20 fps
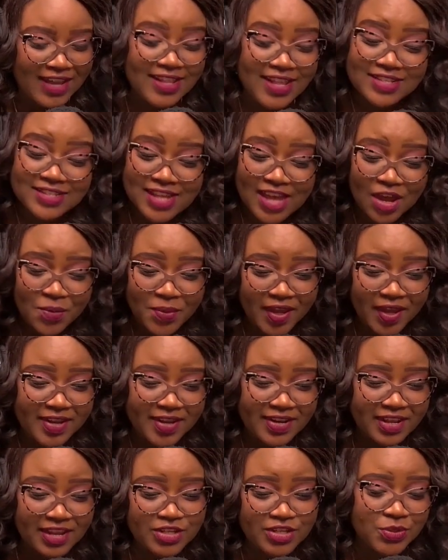and that's how we're
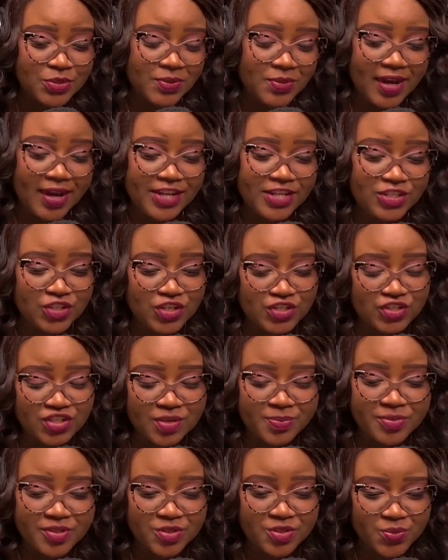getting into
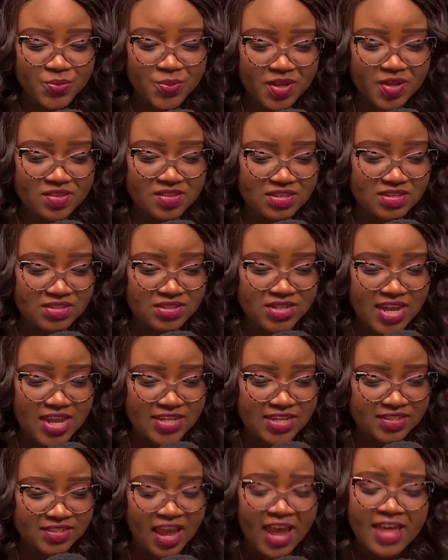relationships as well these
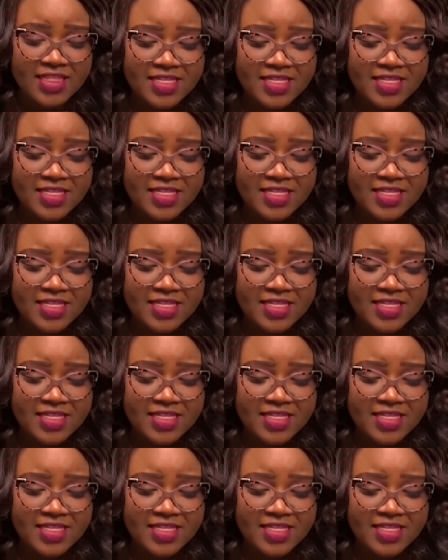days.